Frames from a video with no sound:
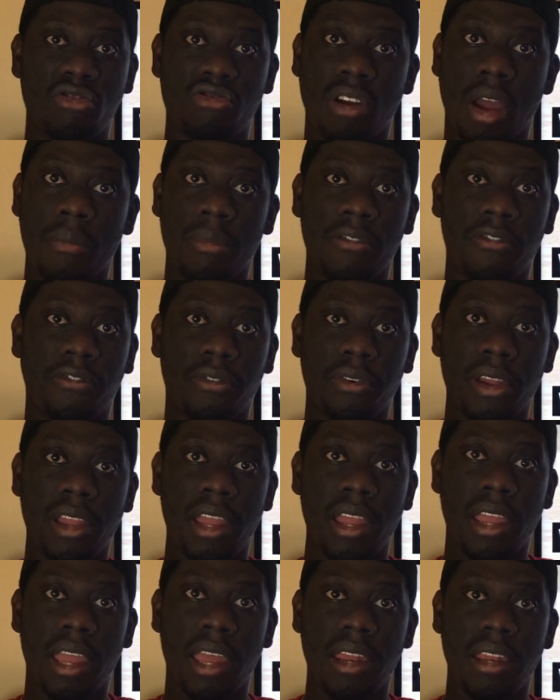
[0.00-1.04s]

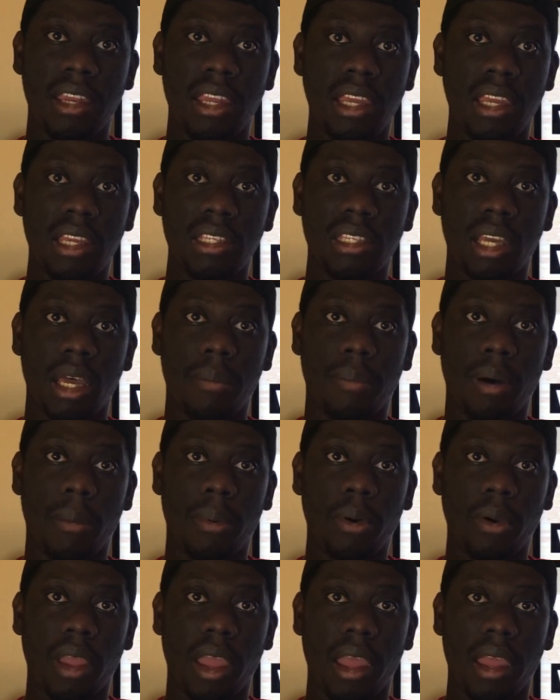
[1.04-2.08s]
drama-free in these
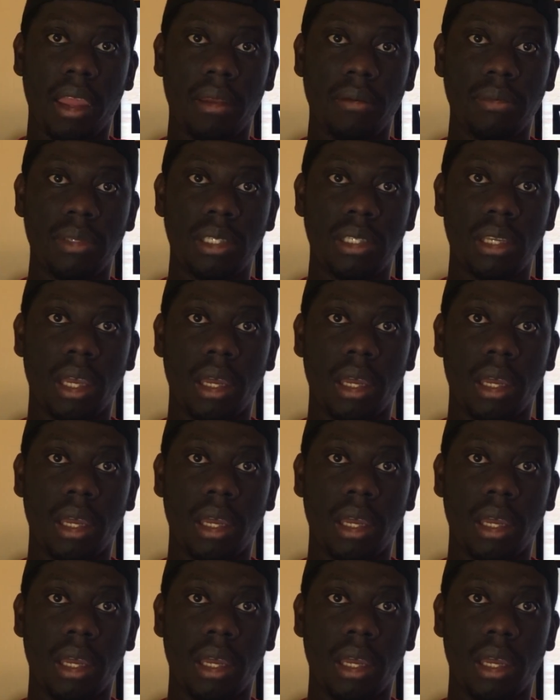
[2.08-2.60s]
bubble games.